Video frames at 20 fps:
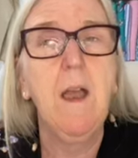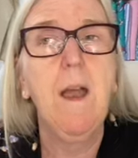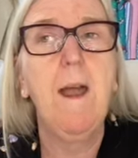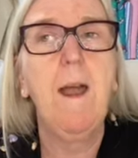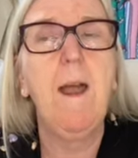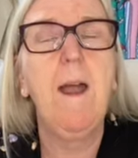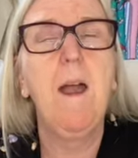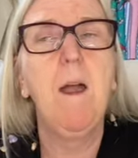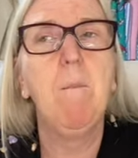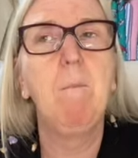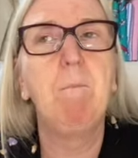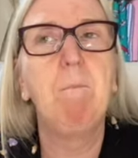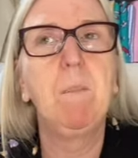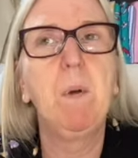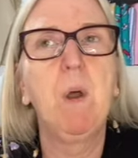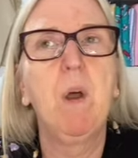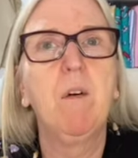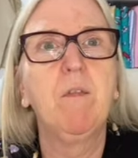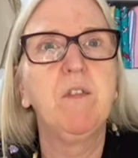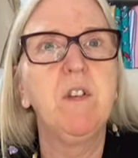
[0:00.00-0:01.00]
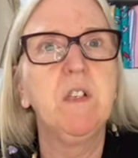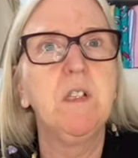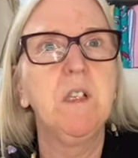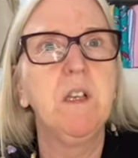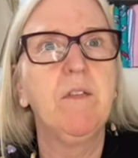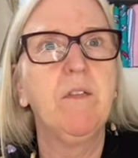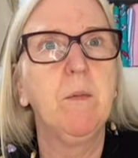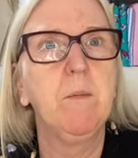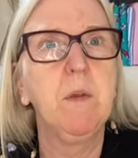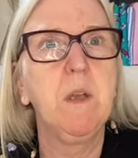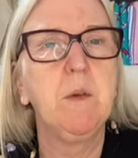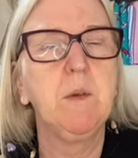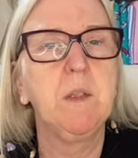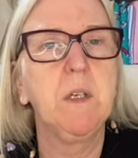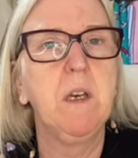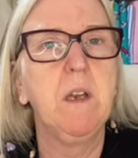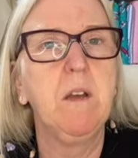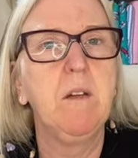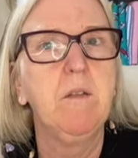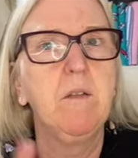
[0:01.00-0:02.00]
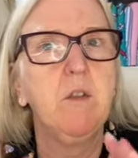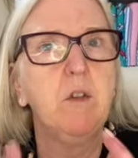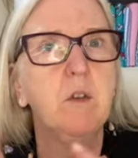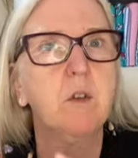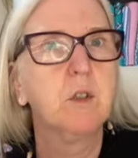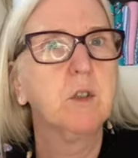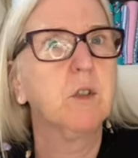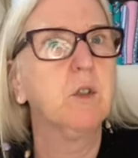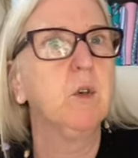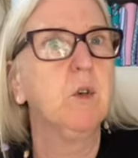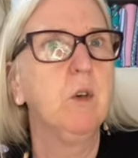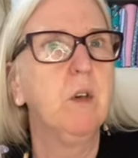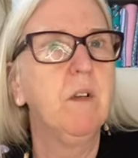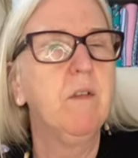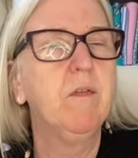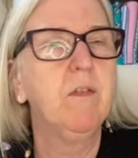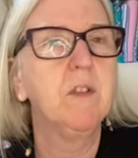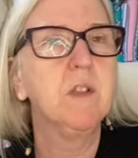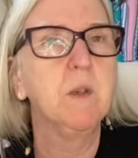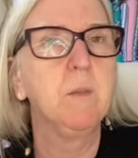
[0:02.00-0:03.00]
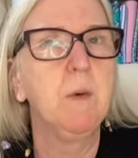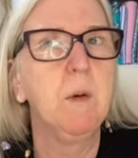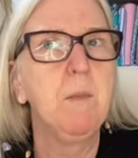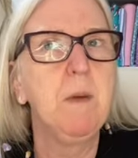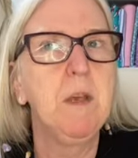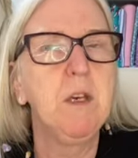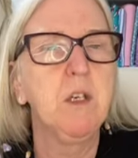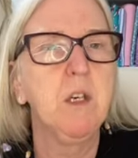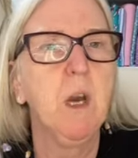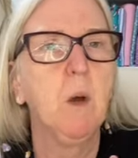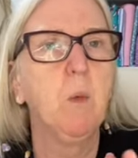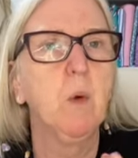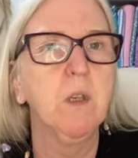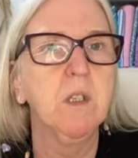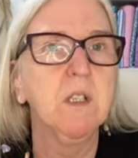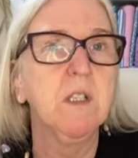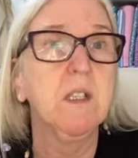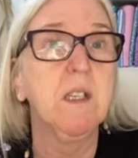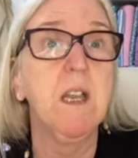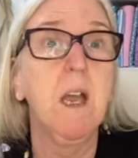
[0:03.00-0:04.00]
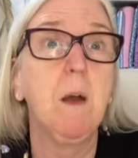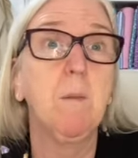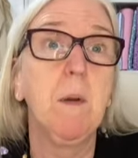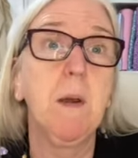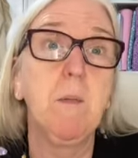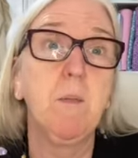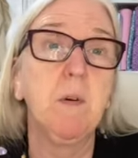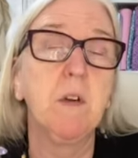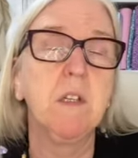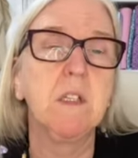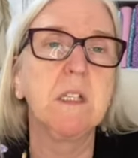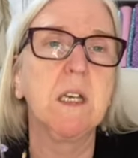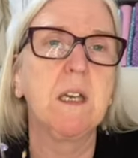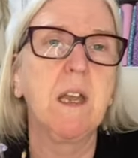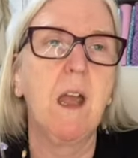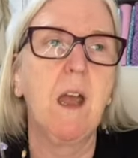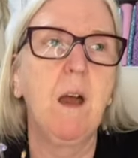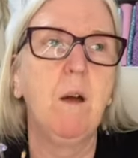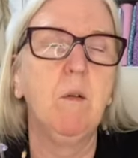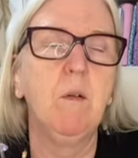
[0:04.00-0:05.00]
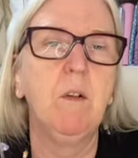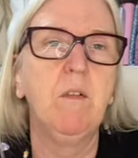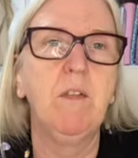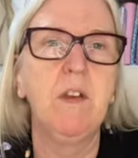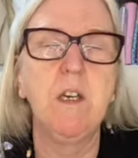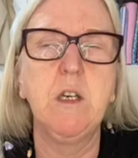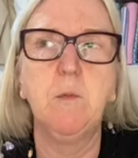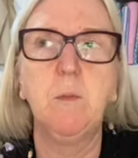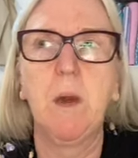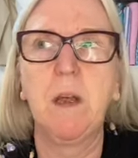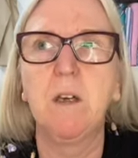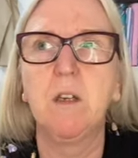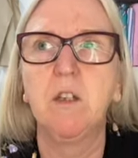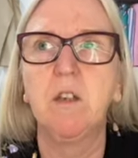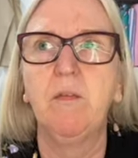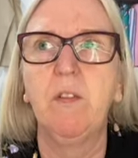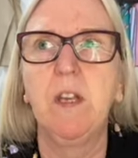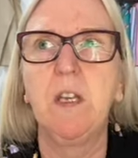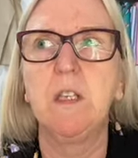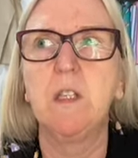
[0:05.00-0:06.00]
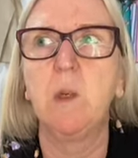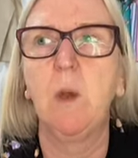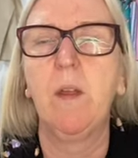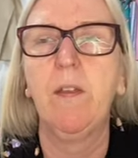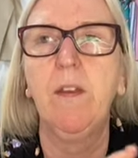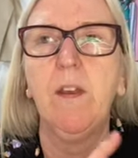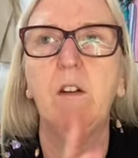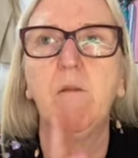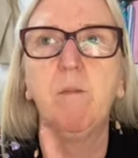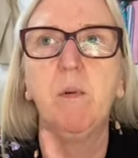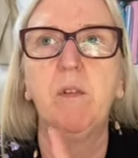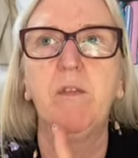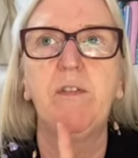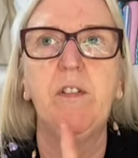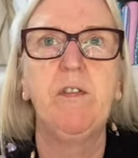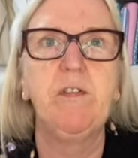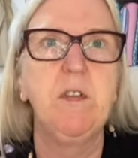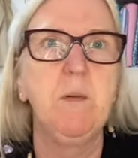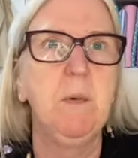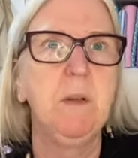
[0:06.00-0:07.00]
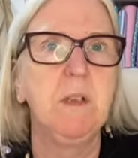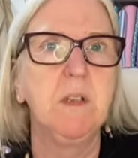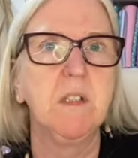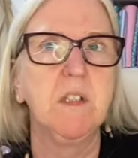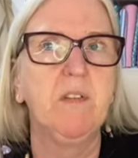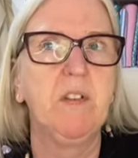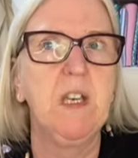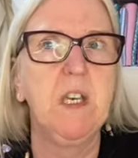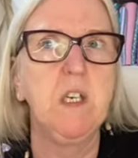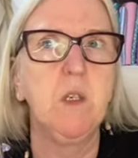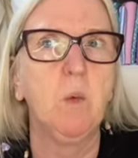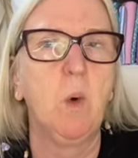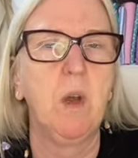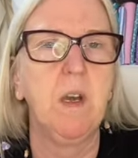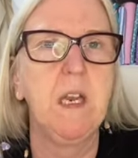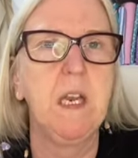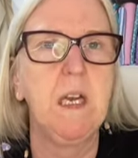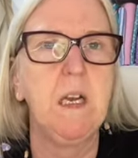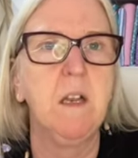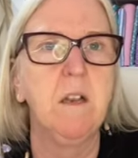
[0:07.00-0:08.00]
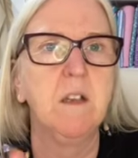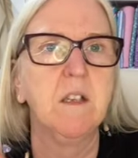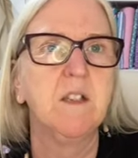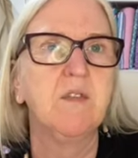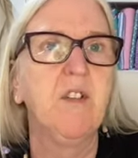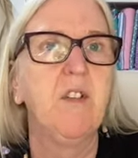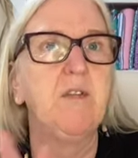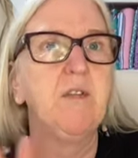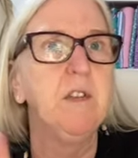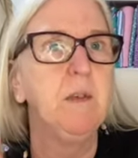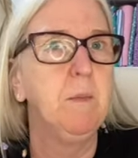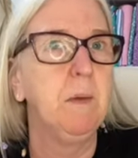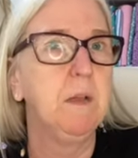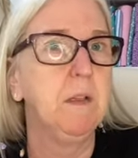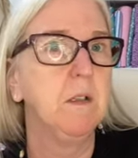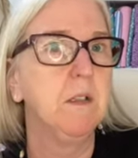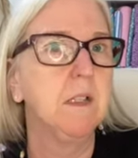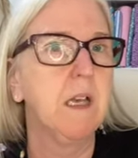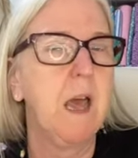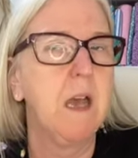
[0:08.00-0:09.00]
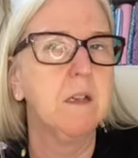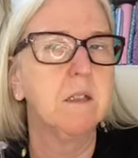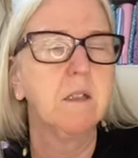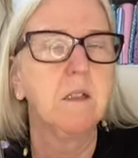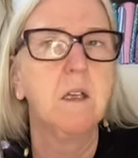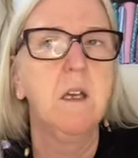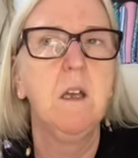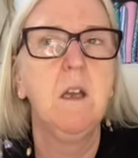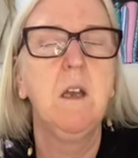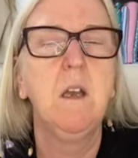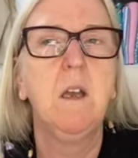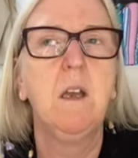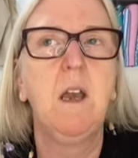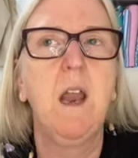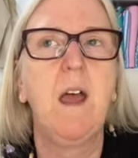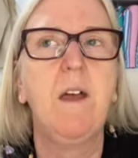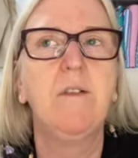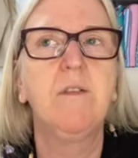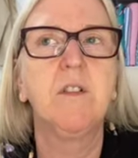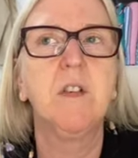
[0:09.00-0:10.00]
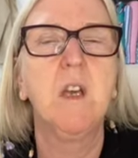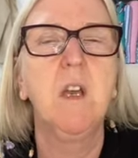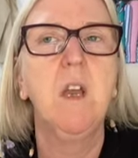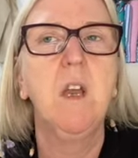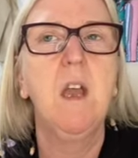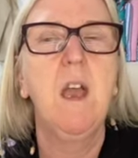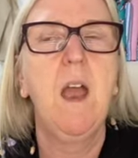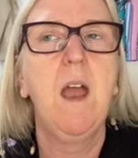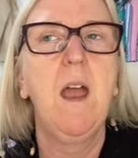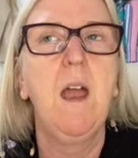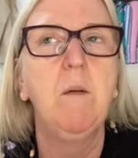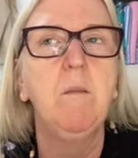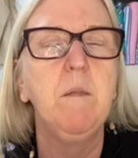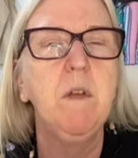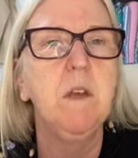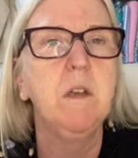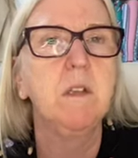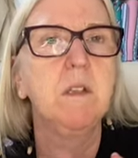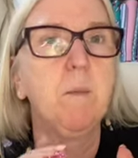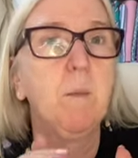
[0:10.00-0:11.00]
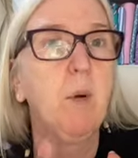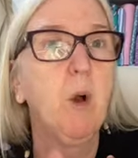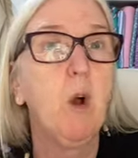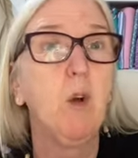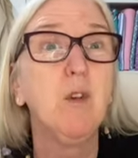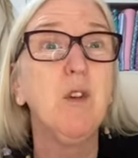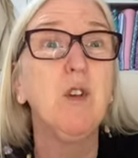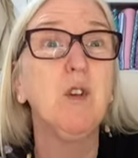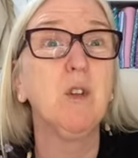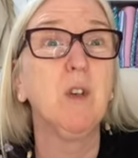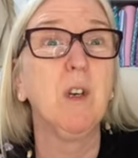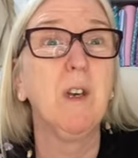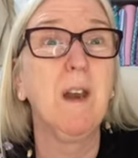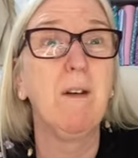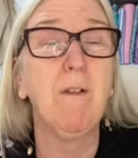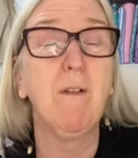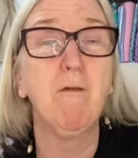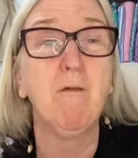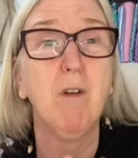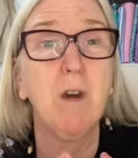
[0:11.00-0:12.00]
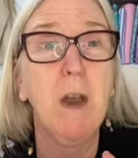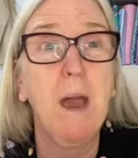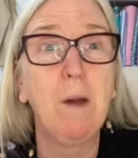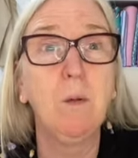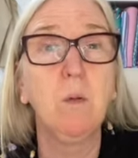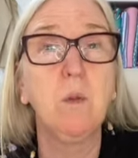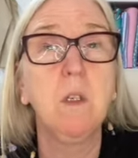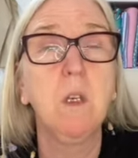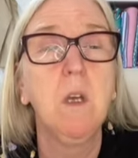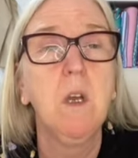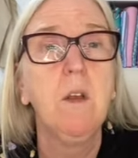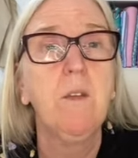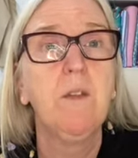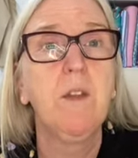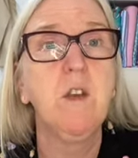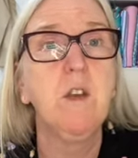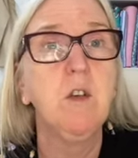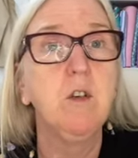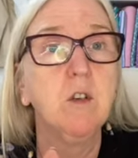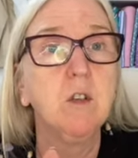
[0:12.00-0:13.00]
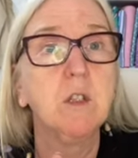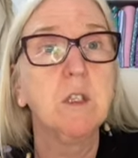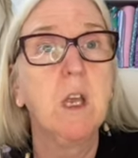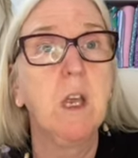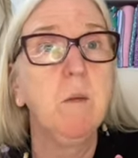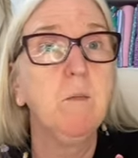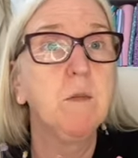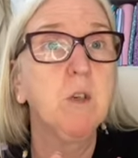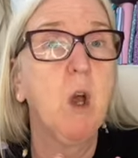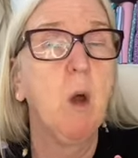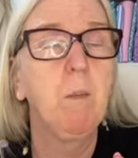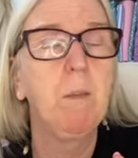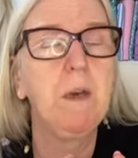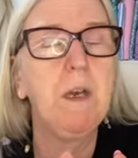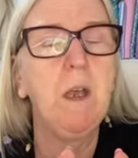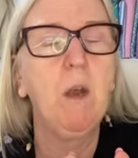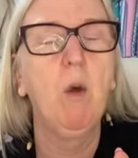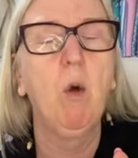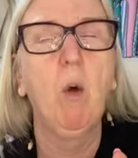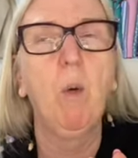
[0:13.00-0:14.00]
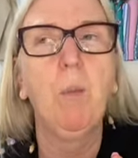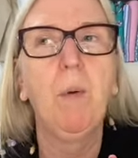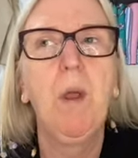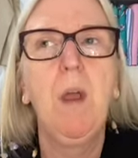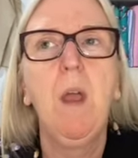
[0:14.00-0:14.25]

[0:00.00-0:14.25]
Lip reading: but obviously if I'm using it just solely for sublimation, I want to see how many prints I get out of each batch of ink. So I think I've put 50 mils of each one in, and there's 50 mils less left. It's important you don't let it run out, that you just keep topping it up.